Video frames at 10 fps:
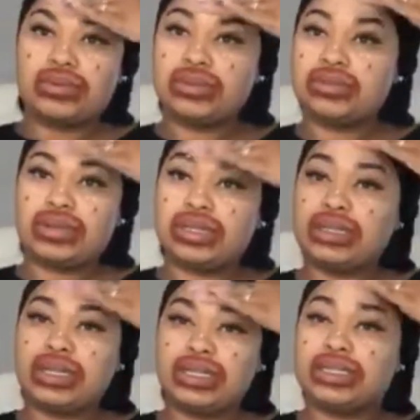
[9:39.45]
Just right in
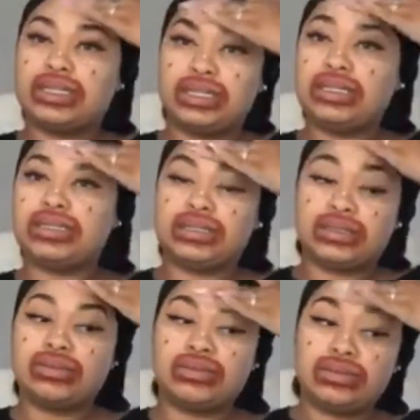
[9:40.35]
that
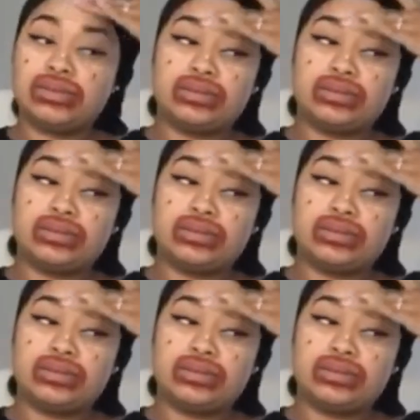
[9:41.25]
T-zone.